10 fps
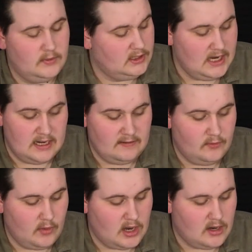Didn't
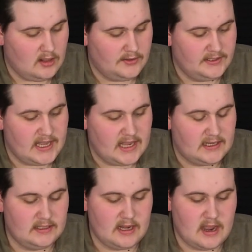even want another
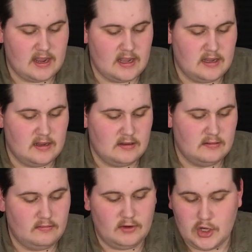set. I
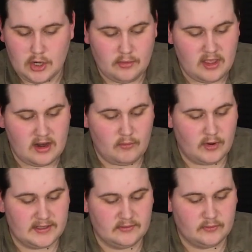knew that it
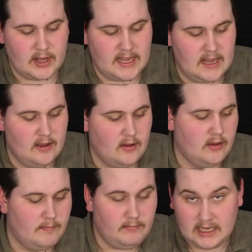wasn't right
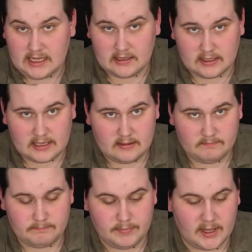immediately,
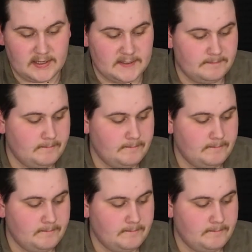but